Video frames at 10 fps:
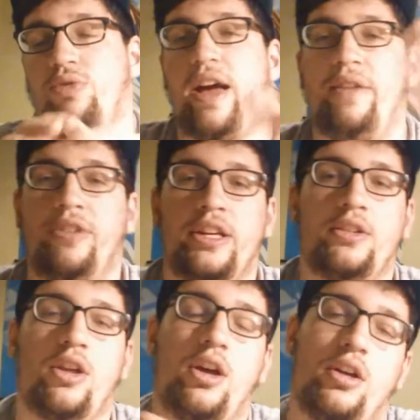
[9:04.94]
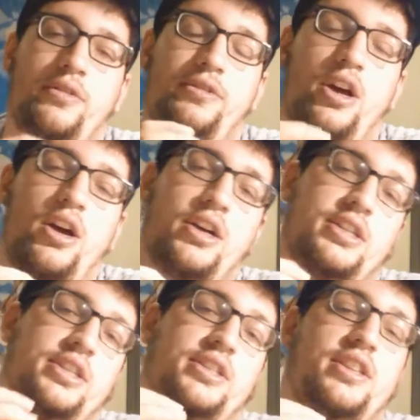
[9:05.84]
traveling
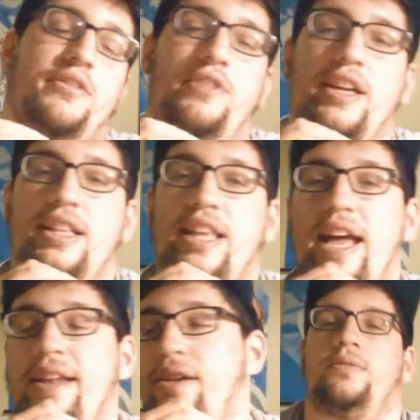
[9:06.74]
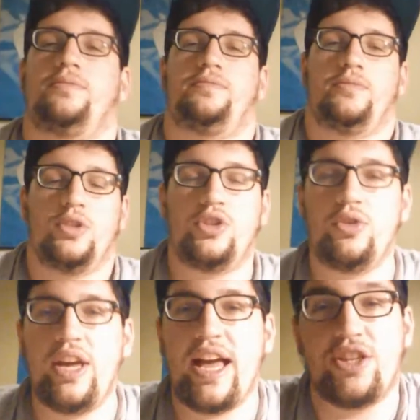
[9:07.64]
vlogs and stuff like that.
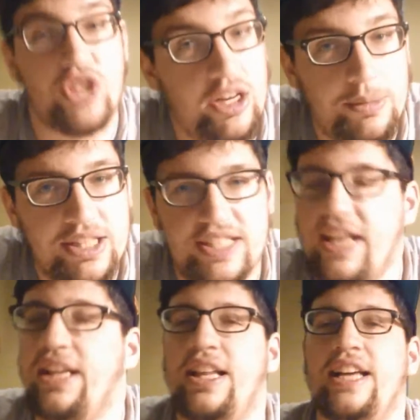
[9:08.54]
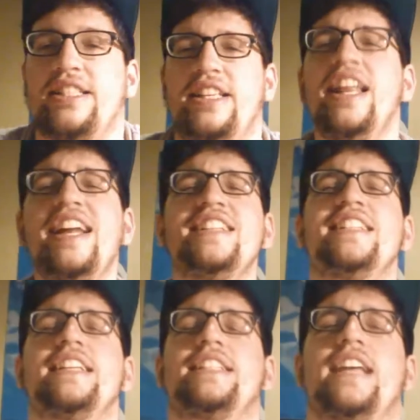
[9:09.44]
So yeah, gentlemen, stay classy, ladies,
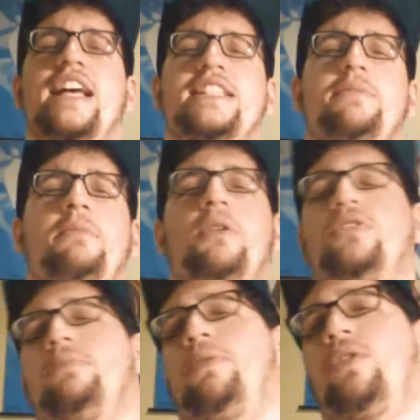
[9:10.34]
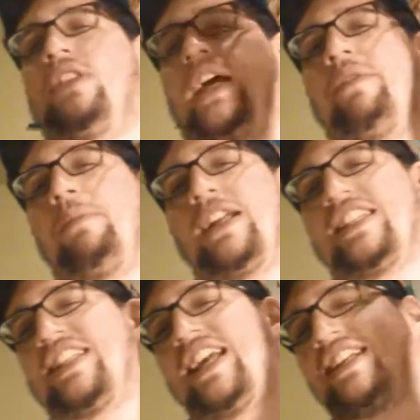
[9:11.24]
stay sassy, but most importantly,
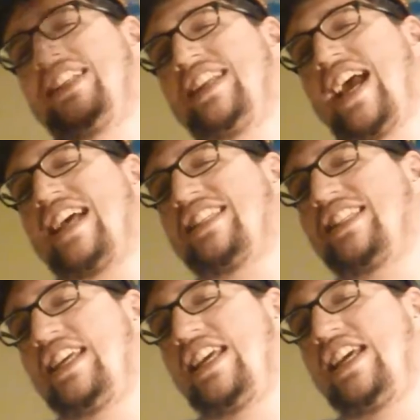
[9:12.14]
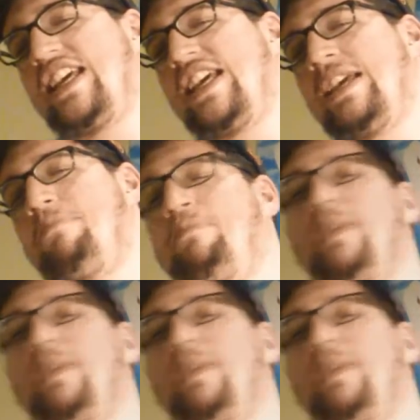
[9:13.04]
everybody, stay nasty.